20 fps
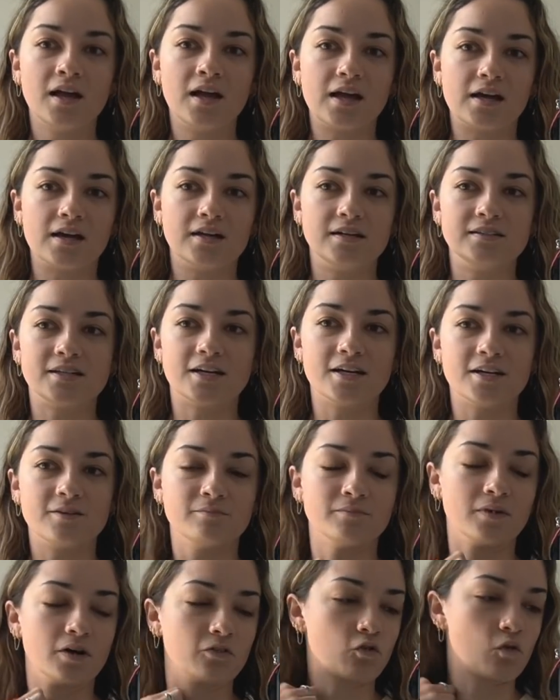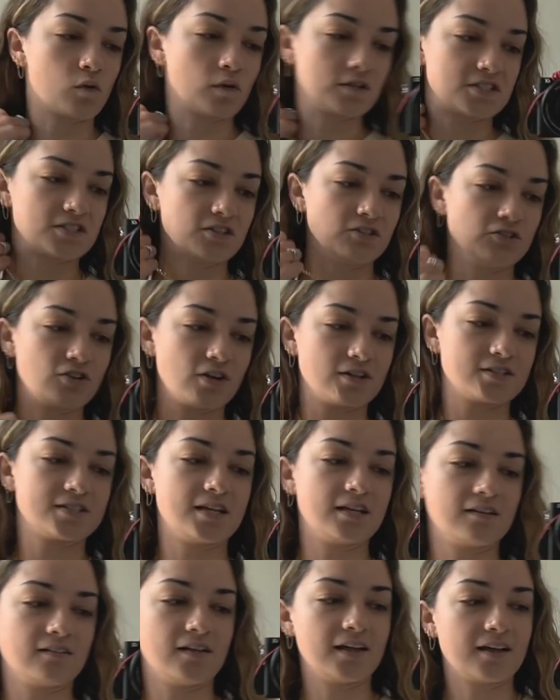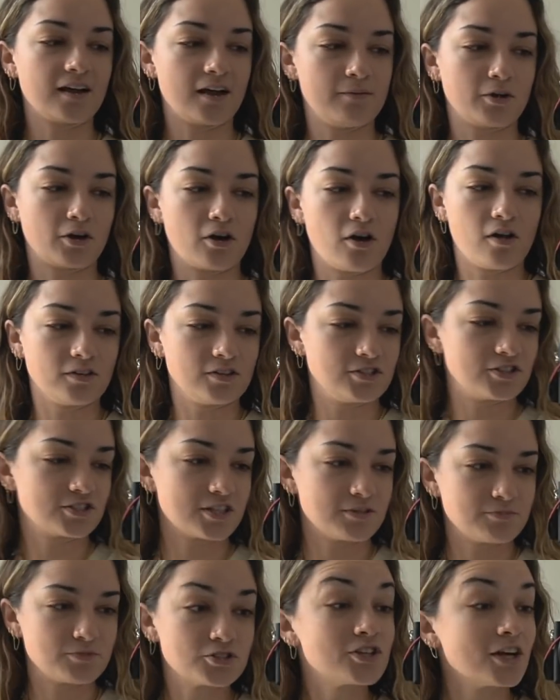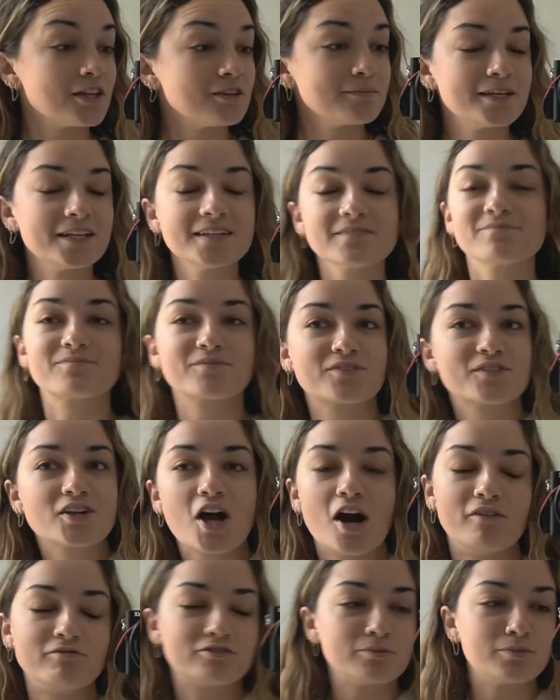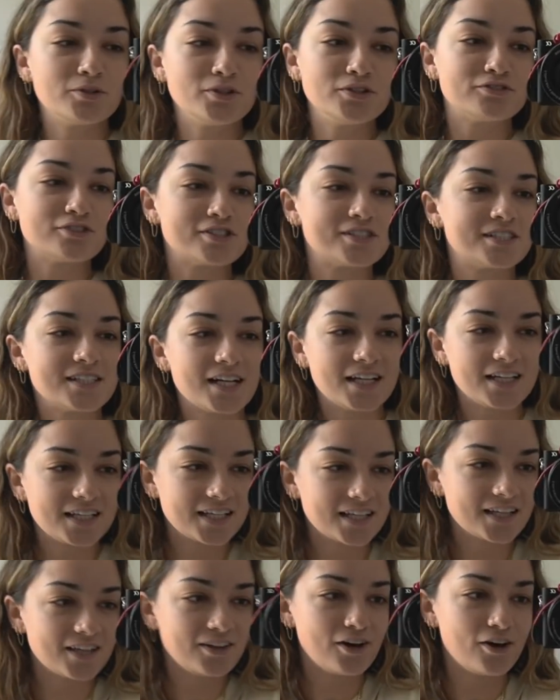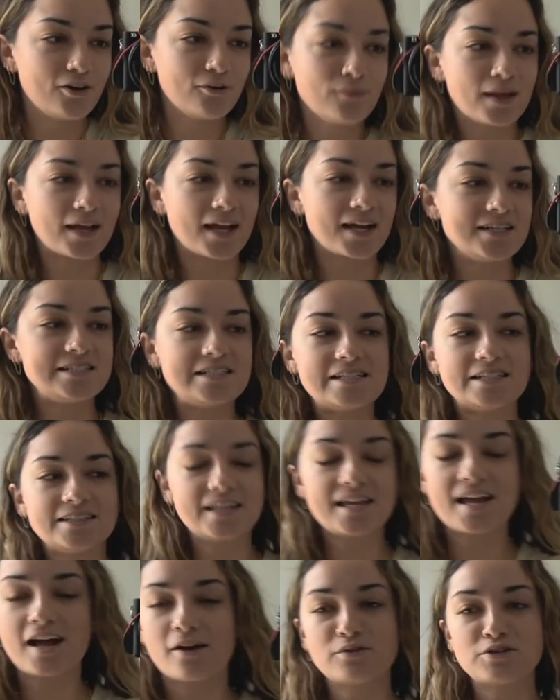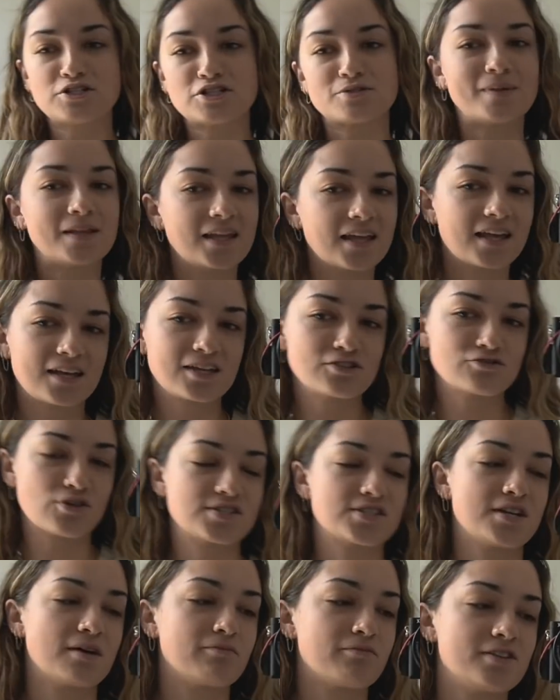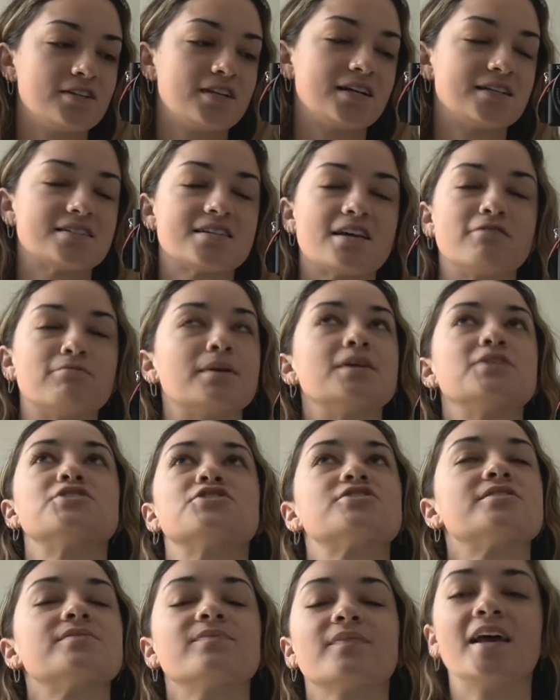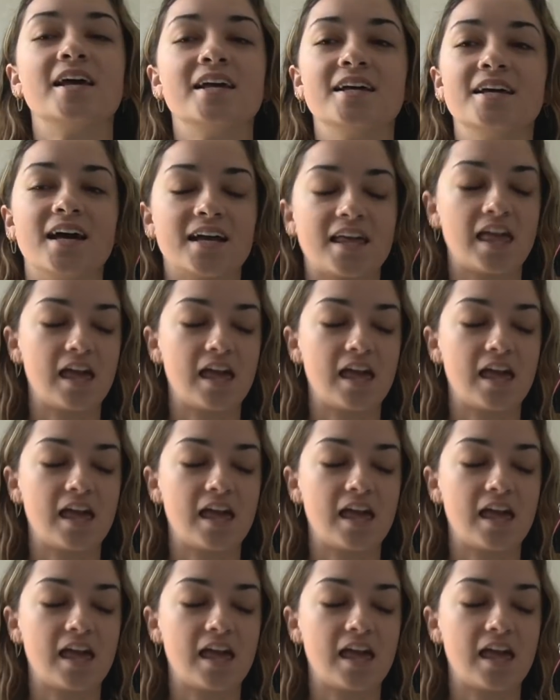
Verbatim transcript: And I'm of course still dressing like I'm in college because I'm just trying to be comfortable for studying. You know, like ideally I would just be like getting dressed up for the day and stuff, but I just I